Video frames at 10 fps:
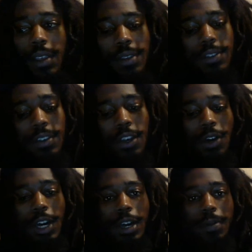
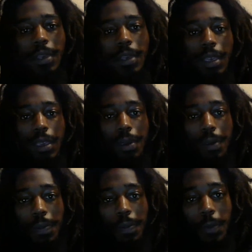So,
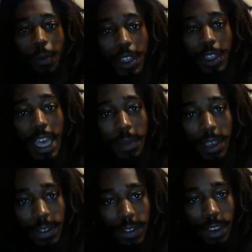with that
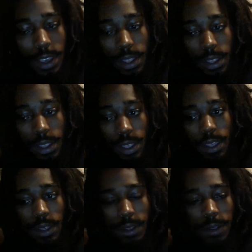being said,
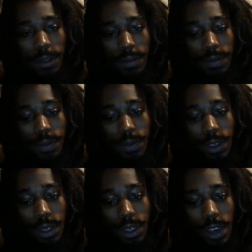
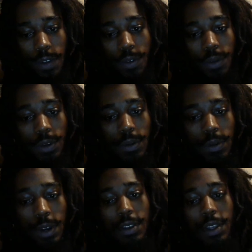you have the
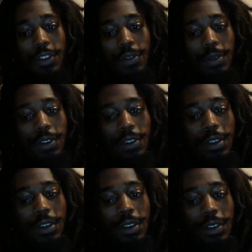reptilian
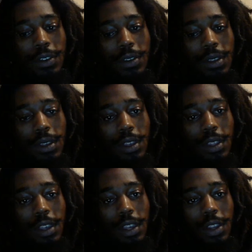species,
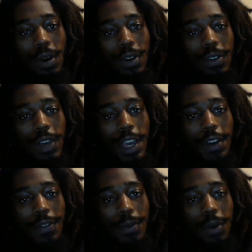and then you also
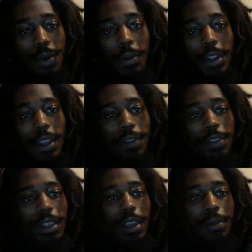have what I'm going to give
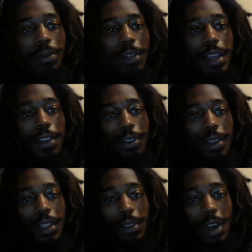the label as, you
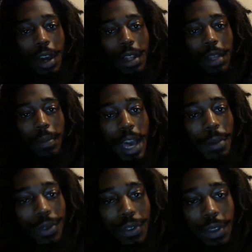can call them
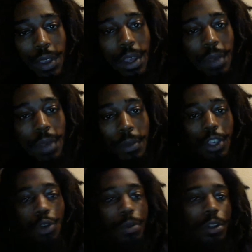mammals, but
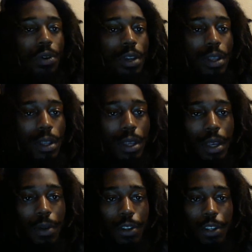humanoid,
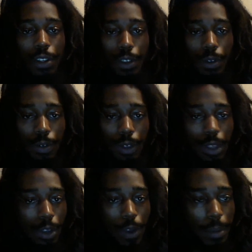which is a
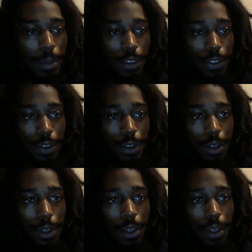great mixture